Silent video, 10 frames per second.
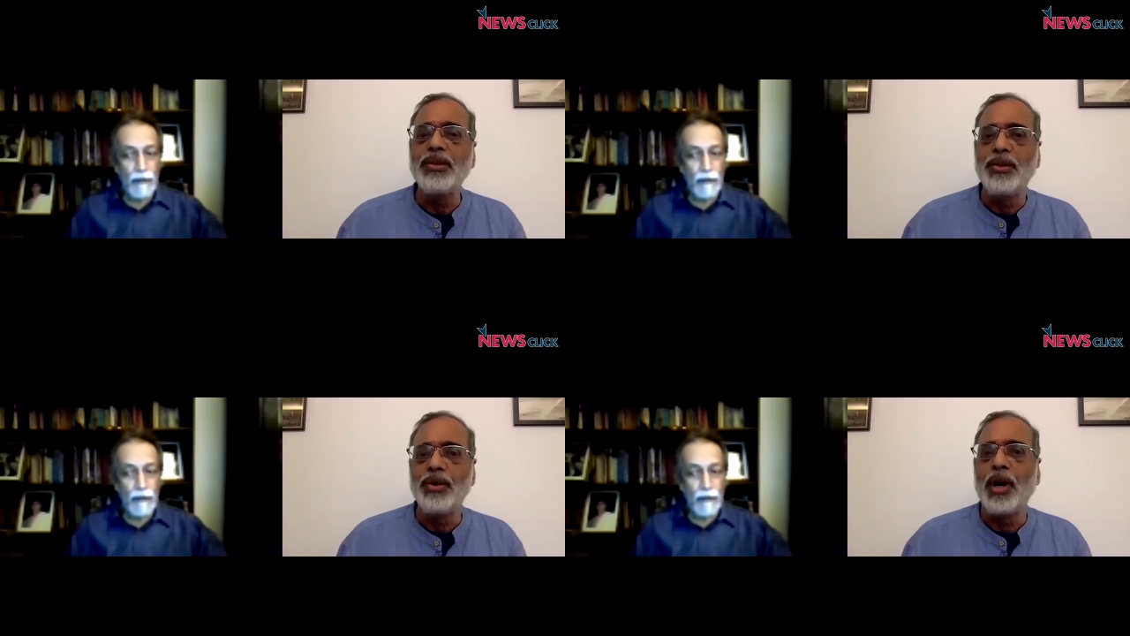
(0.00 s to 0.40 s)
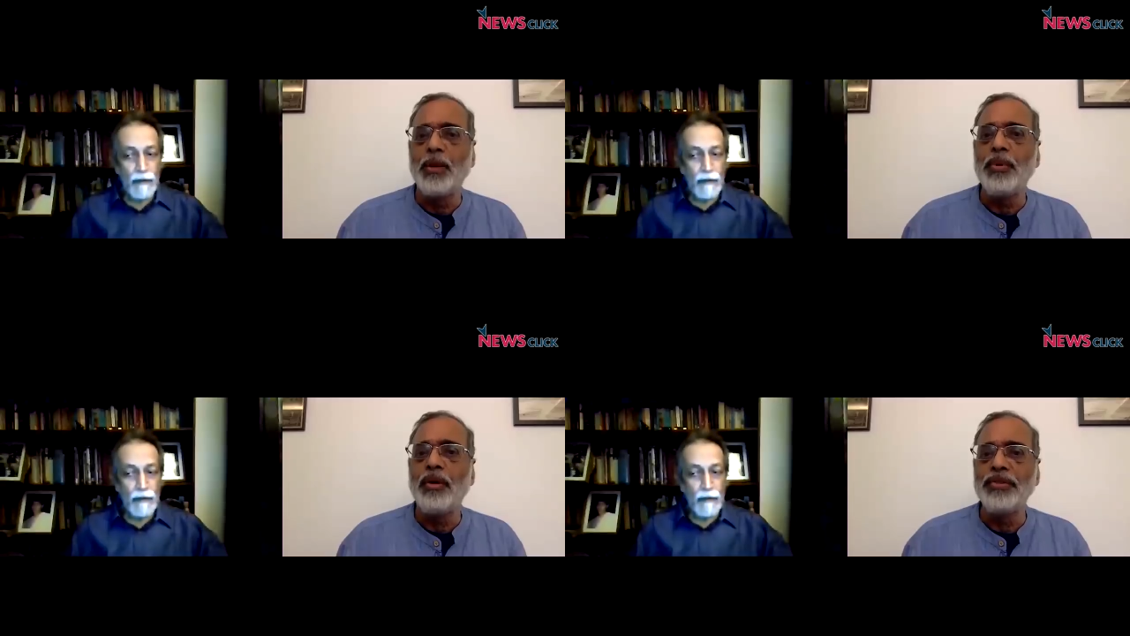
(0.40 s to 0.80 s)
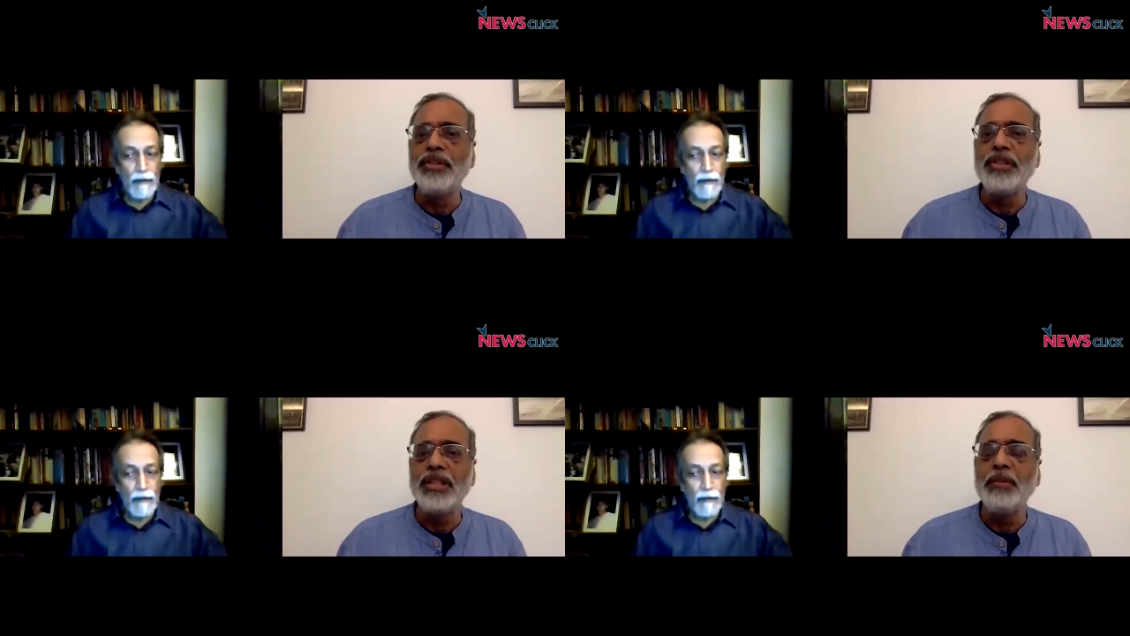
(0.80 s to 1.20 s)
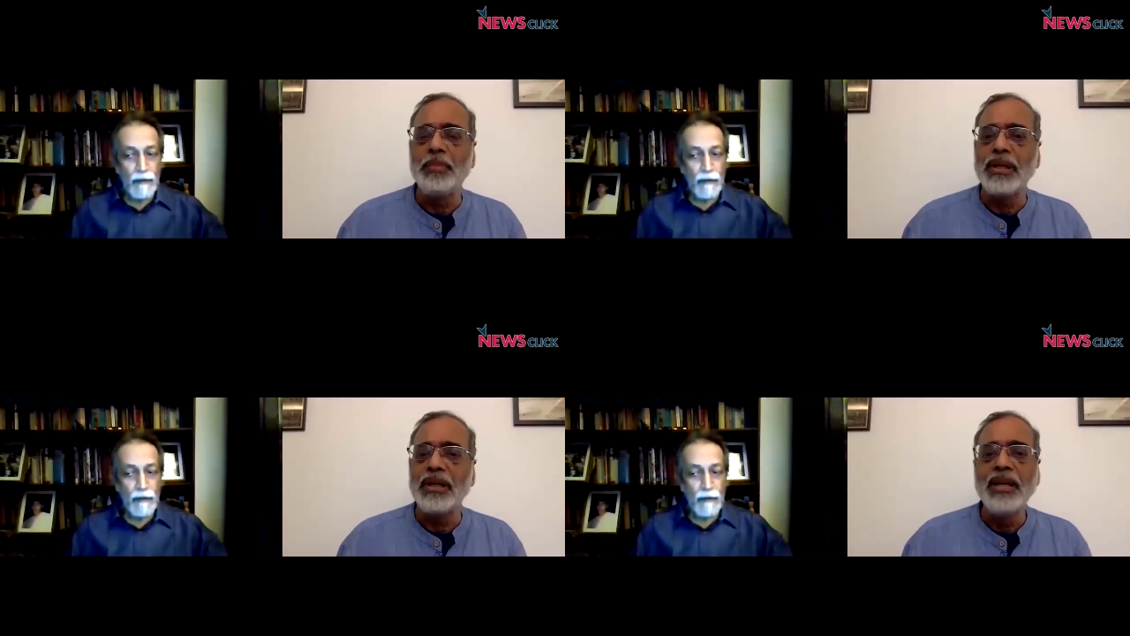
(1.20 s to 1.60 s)
Speaker 1: drop of the
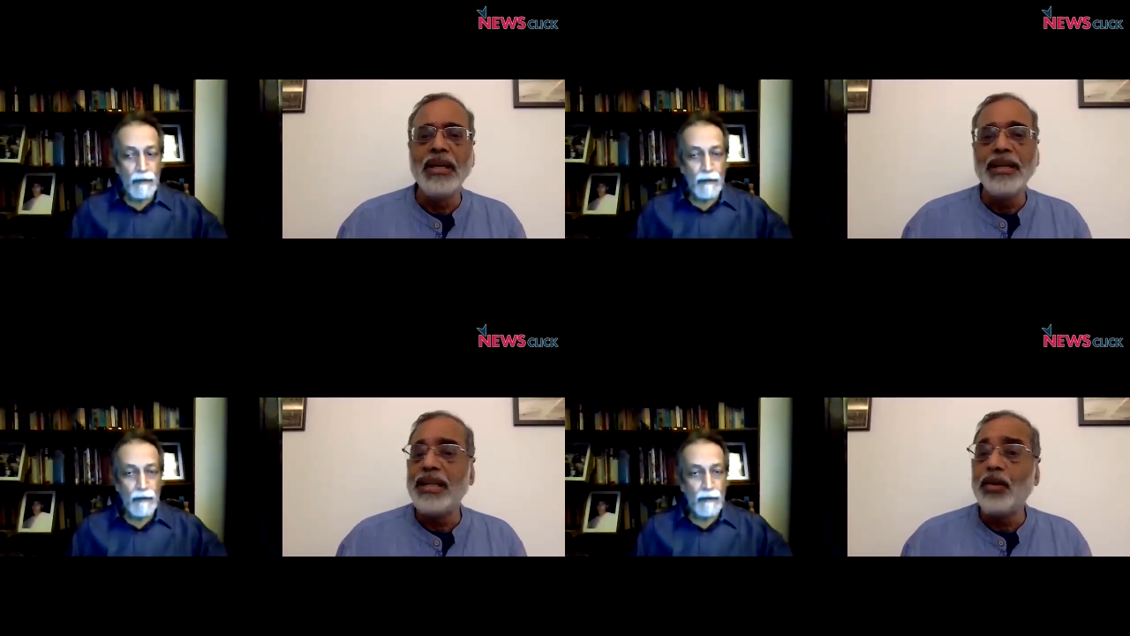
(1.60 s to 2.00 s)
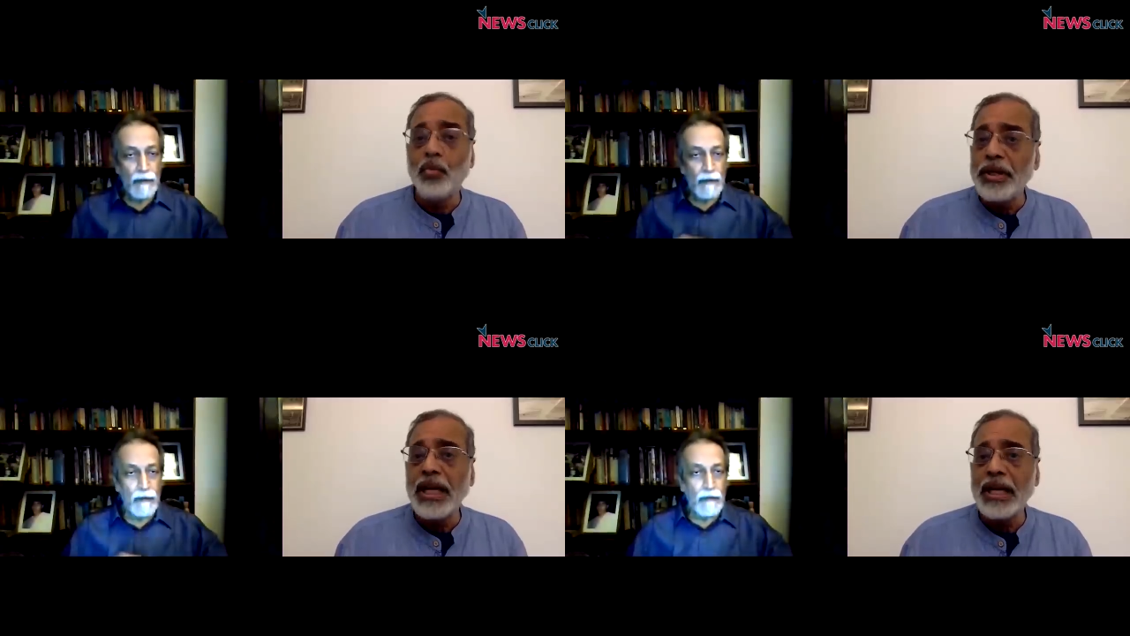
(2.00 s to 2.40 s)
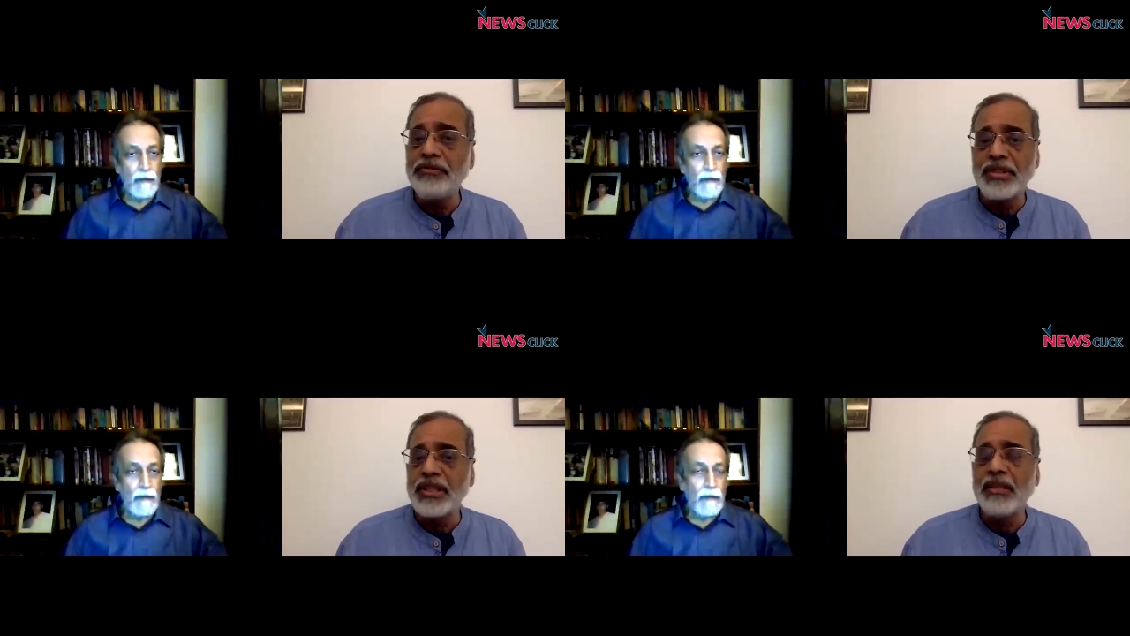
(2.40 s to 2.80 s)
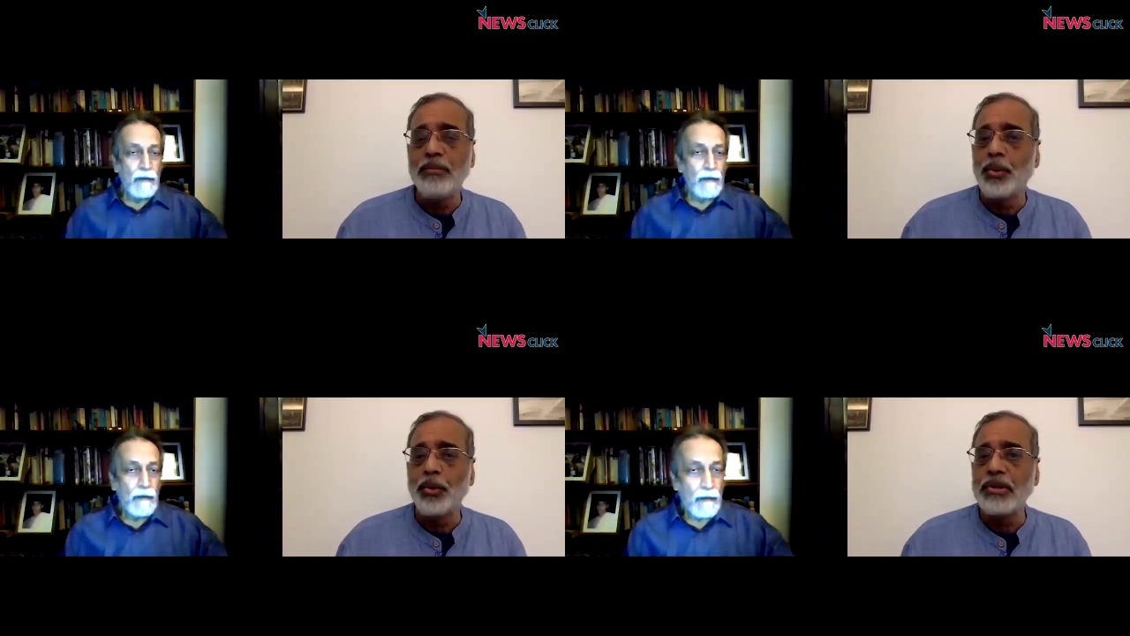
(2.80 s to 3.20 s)
GDP that we have
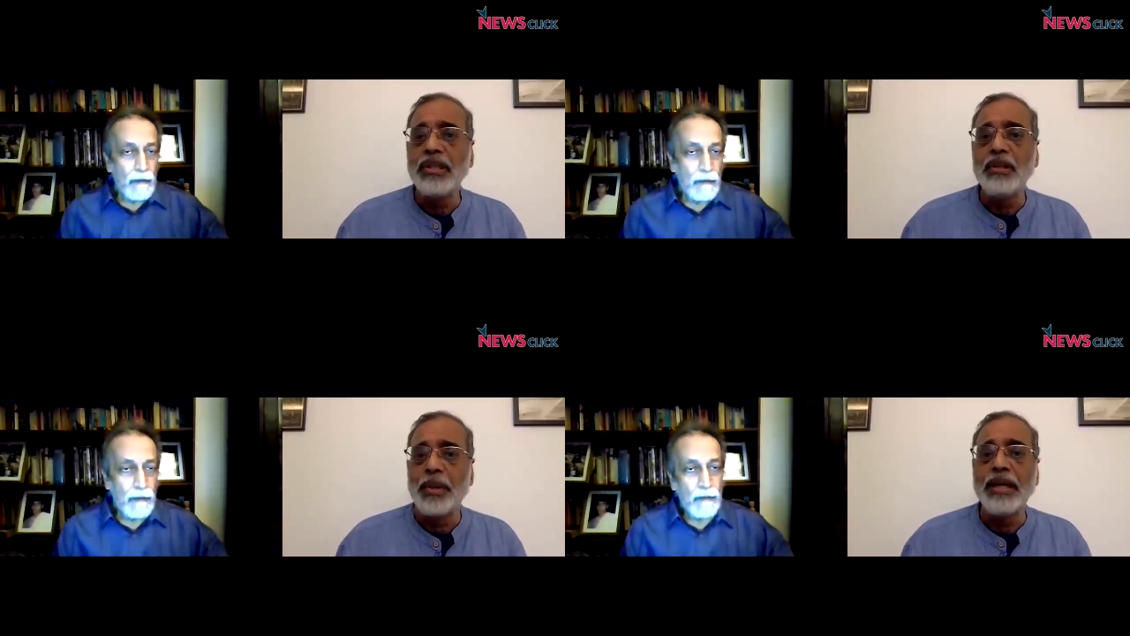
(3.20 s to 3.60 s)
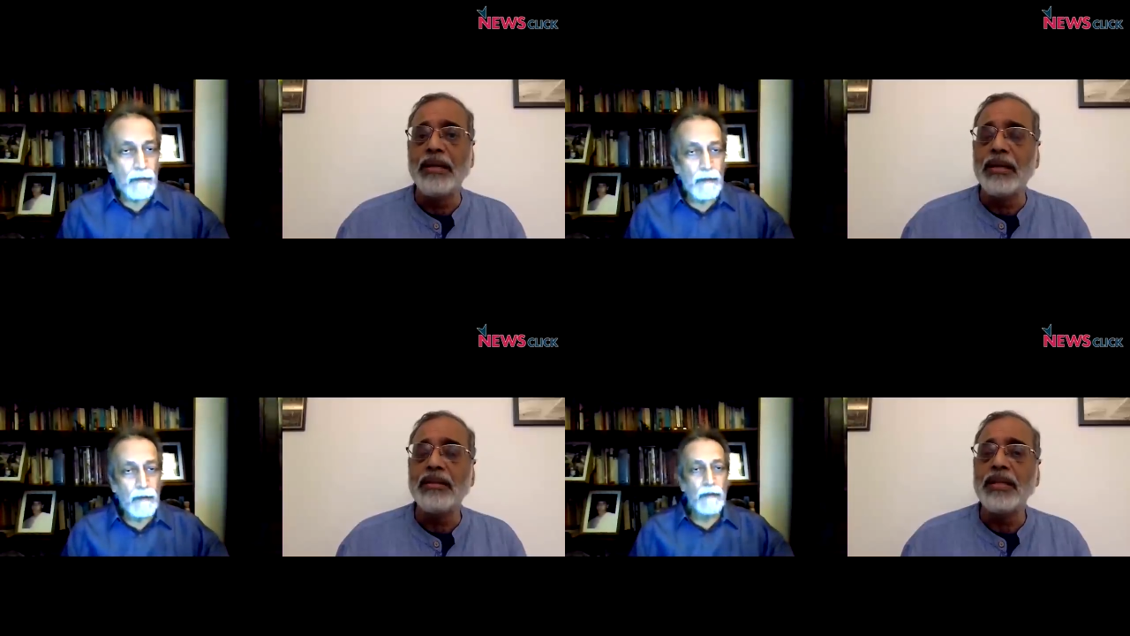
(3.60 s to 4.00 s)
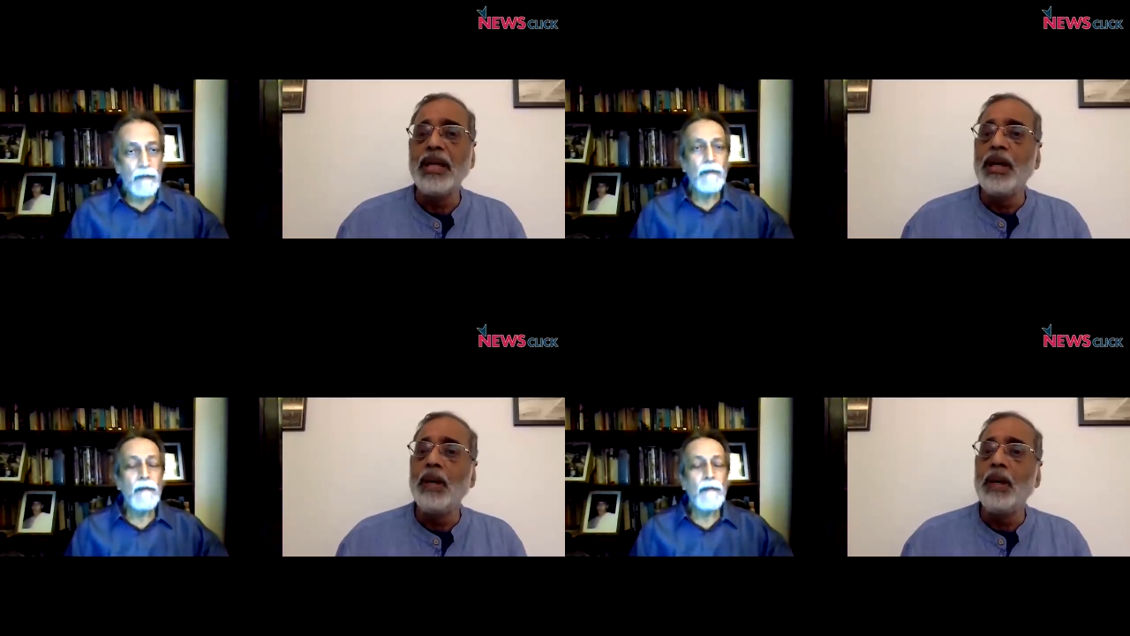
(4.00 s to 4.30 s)
seen post-independence,